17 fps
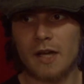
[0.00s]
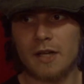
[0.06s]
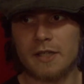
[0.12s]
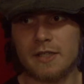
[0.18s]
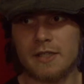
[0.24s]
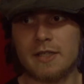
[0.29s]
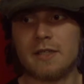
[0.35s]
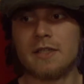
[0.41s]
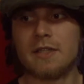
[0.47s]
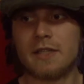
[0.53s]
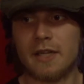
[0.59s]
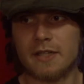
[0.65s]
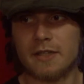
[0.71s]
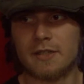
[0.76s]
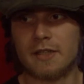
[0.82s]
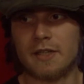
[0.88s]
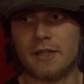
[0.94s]
He
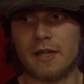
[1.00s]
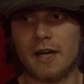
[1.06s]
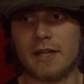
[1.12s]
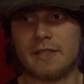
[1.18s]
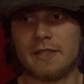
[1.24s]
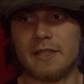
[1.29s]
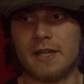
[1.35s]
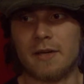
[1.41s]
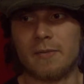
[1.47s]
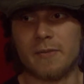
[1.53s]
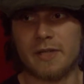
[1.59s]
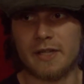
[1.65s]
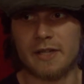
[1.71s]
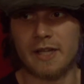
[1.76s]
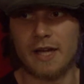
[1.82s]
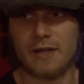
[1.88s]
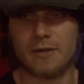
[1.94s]
kicked an idea at me
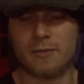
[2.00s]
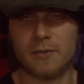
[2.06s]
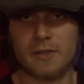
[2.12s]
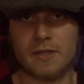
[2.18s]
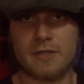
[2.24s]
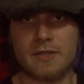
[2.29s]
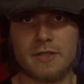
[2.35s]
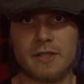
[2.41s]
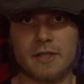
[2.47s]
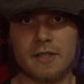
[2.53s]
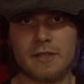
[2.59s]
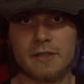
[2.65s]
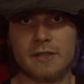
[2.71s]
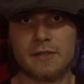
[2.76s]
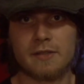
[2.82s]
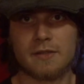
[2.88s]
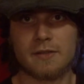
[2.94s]
that was
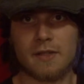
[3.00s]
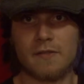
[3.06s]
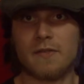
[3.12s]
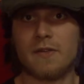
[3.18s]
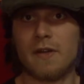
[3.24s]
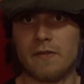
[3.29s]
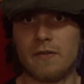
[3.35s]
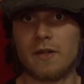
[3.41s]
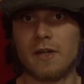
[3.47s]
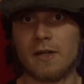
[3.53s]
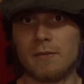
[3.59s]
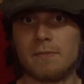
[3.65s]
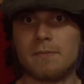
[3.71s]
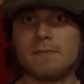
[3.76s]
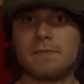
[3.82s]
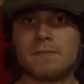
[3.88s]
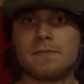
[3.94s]
if
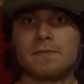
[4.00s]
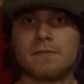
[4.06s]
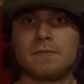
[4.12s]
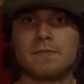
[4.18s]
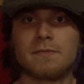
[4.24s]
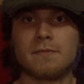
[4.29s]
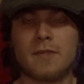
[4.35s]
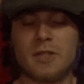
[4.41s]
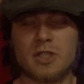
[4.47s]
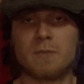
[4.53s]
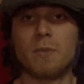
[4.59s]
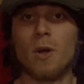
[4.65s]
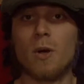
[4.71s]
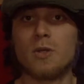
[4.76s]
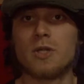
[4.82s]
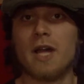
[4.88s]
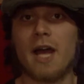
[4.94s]

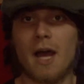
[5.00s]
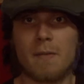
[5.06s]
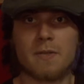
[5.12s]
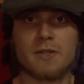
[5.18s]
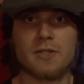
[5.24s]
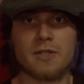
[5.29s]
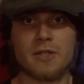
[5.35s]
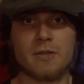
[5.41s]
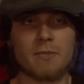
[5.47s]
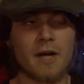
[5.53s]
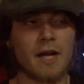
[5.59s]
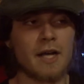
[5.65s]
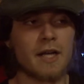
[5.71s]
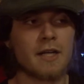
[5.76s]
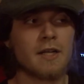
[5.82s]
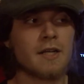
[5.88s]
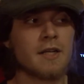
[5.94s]
explosion happens
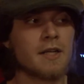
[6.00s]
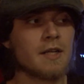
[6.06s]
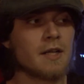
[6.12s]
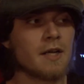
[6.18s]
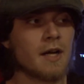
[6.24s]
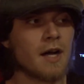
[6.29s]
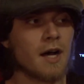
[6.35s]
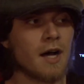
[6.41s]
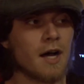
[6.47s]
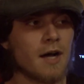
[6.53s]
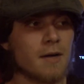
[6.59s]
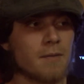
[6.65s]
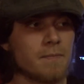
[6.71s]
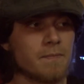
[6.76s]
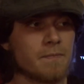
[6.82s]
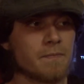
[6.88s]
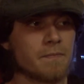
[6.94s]
nearby,
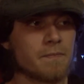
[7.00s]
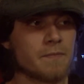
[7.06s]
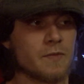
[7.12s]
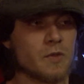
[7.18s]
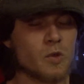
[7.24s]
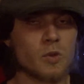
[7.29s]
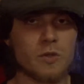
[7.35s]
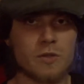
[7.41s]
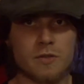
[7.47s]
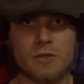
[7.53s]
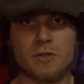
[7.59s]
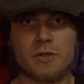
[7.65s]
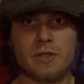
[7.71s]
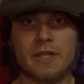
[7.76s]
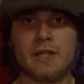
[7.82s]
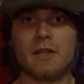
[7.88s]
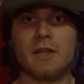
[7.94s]
you
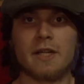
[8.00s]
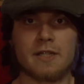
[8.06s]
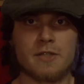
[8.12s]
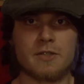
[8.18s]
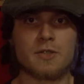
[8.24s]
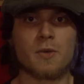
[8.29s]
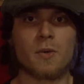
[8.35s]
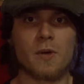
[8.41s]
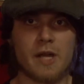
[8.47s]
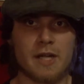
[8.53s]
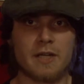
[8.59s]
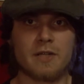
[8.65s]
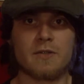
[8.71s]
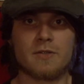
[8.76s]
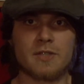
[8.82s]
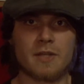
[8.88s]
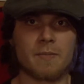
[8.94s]
should get like
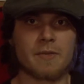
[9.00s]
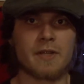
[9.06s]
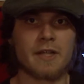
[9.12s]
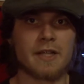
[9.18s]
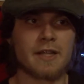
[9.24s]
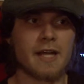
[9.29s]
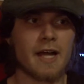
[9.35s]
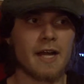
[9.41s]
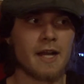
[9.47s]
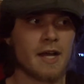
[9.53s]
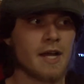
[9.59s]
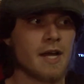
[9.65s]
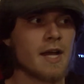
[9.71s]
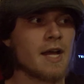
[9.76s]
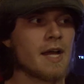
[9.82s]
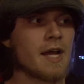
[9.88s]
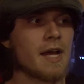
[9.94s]
disoriented or something like that.
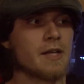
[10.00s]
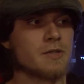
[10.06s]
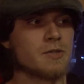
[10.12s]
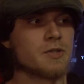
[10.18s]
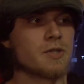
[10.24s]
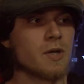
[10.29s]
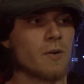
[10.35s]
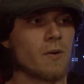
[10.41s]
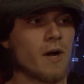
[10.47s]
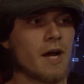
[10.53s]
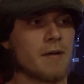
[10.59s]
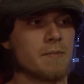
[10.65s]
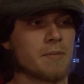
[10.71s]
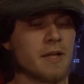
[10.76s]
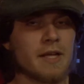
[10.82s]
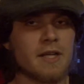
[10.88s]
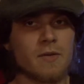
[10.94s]
And so I
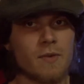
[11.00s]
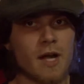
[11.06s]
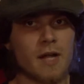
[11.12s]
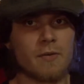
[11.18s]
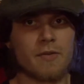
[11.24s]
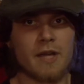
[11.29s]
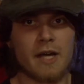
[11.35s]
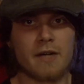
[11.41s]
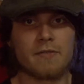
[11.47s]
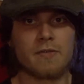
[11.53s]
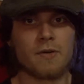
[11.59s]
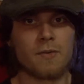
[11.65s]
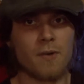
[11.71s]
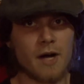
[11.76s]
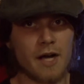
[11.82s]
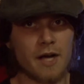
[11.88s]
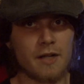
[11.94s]
played around with that for a
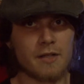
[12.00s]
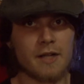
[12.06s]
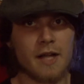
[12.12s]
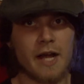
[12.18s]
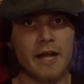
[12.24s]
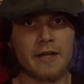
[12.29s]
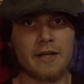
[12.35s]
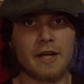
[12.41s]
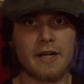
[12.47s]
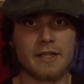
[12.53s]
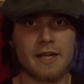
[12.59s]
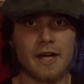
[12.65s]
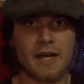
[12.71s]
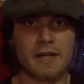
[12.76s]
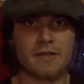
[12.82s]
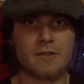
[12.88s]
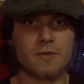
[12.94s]
while, and I
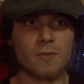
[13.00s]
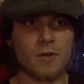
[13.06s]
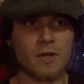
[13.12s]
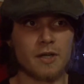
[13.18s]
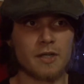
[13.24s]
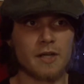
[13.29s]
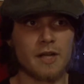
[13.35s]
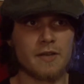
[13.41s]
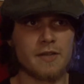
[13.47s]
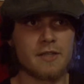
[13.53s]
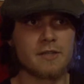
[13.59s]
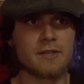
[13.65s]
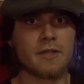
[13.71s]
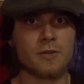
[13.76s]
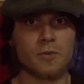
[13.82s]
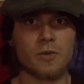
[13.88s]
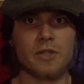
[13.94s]
got it to work, I think,
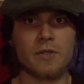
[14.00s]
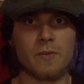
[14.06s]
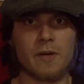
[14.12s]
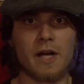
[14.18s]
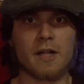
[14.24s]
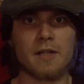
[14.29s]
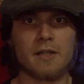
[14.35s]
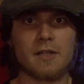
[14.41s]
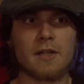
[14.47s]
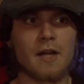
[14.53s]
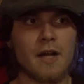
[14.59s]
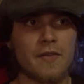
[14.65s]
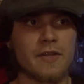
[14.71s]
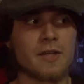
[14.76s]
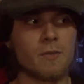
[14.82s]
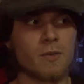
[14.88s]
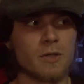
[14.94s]
like really well. I
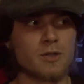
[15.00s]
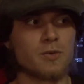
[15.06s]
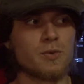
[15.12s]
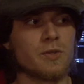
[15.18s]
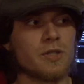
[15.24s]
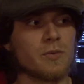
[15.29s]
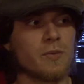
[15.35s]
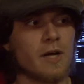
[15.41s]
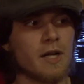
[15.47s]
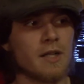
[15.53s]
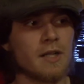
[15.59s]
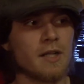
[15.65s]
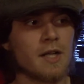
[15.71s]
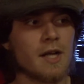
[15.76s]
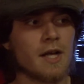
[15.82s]
think it works really well.